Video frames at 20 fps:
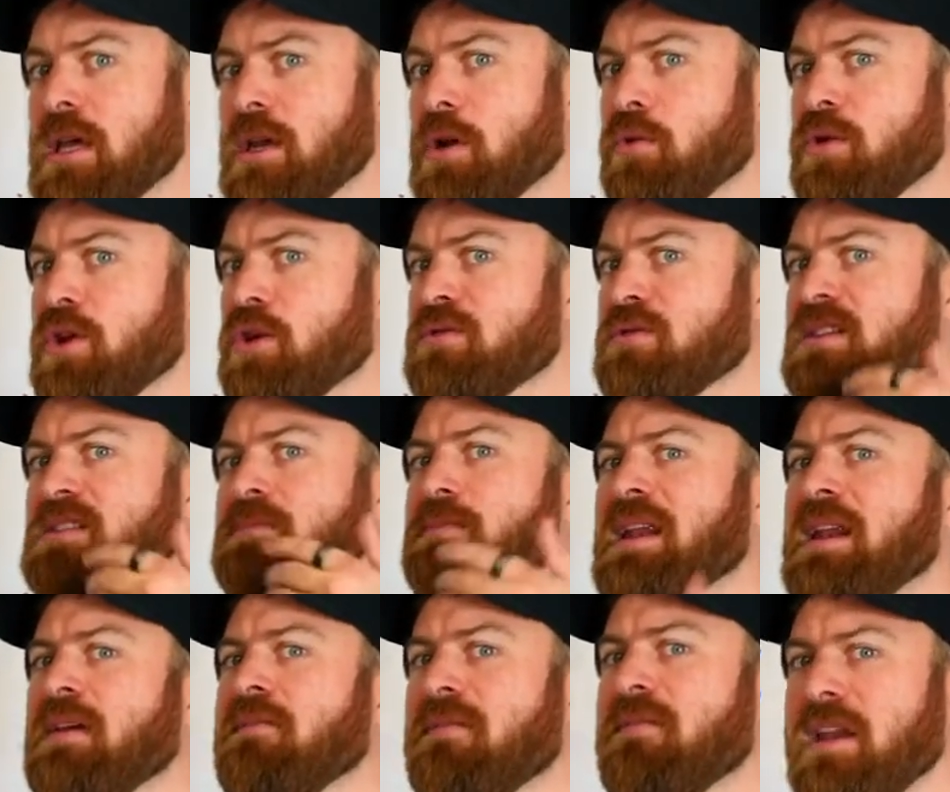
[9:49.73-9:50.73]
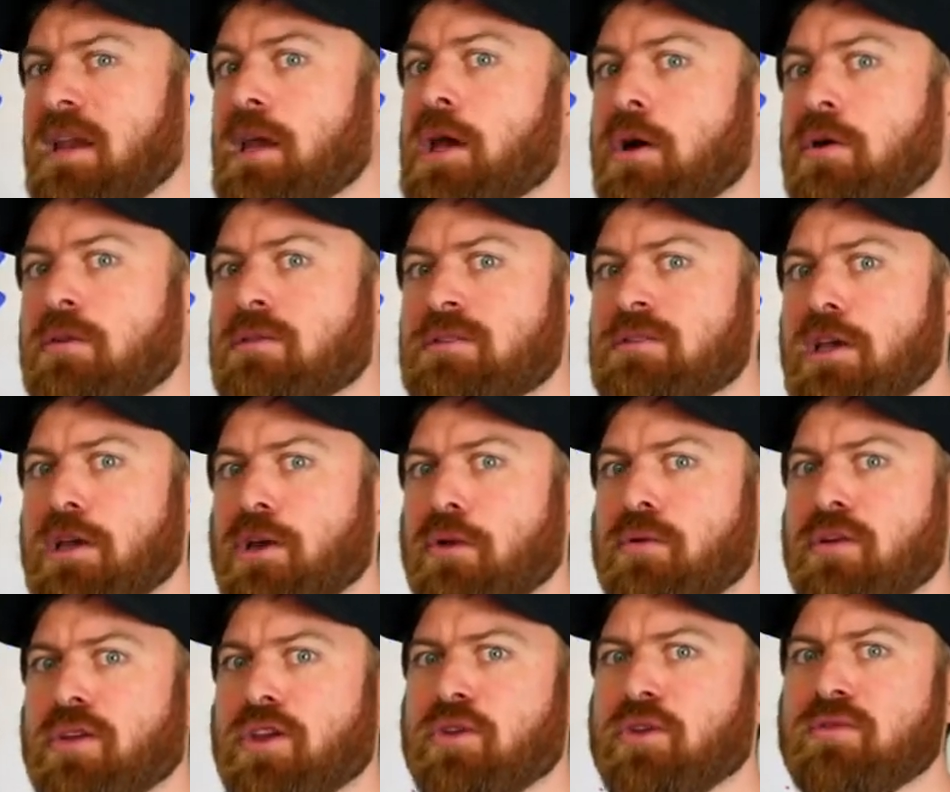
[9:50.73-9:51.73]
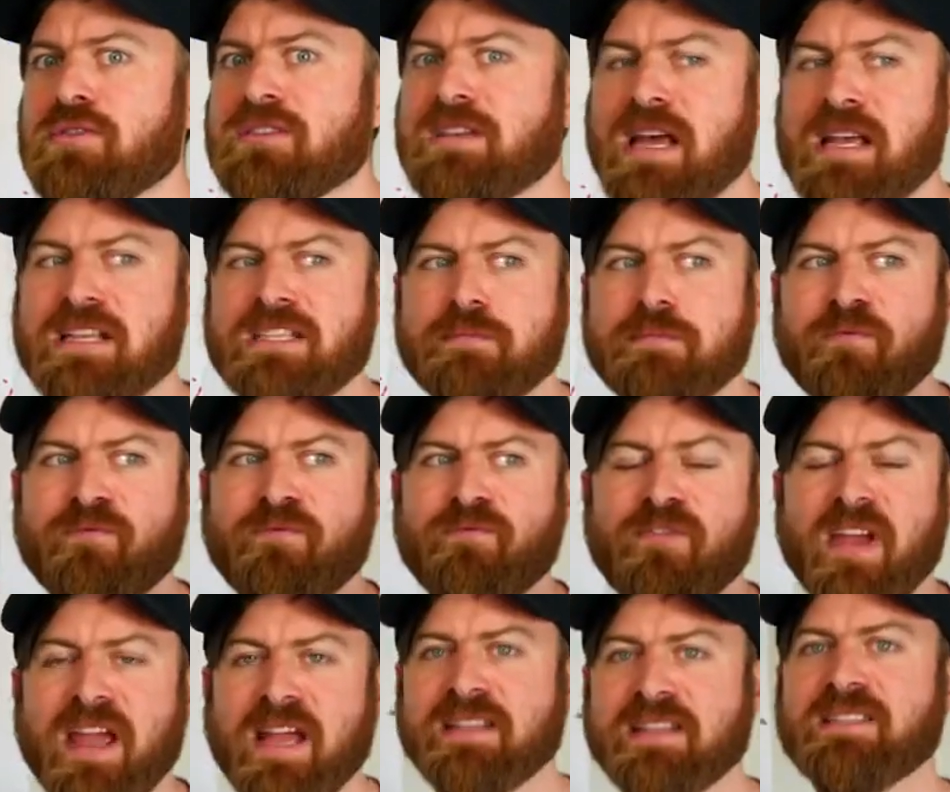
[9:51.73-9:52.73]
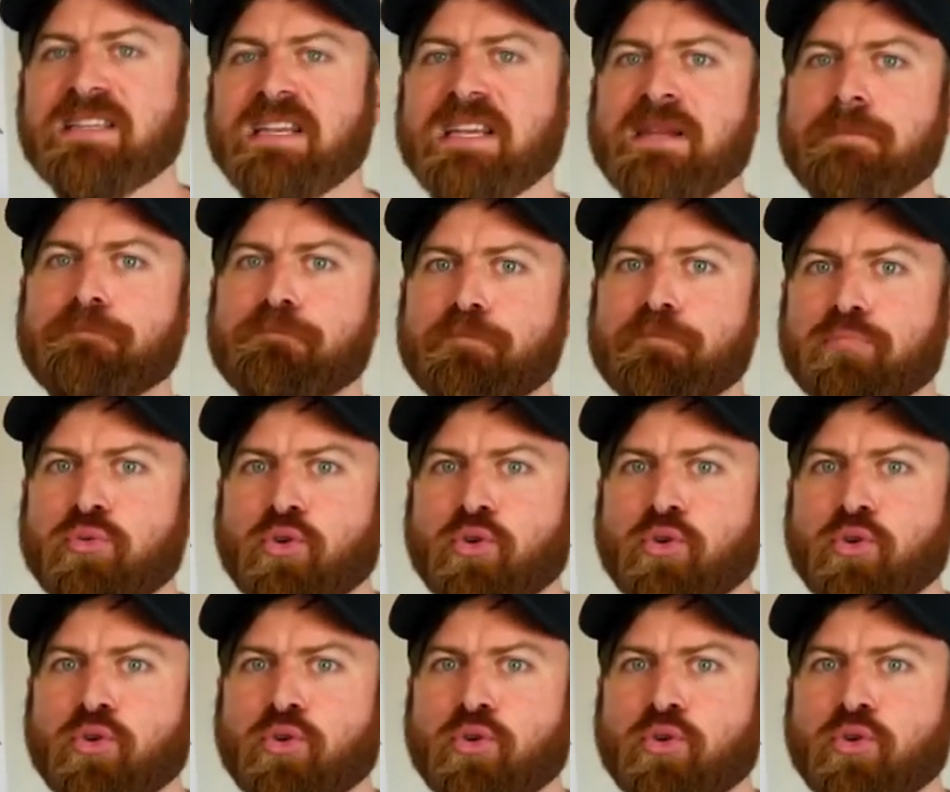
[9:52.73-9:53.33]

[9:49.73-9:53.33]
They don't use as many videos. They don't use as fancy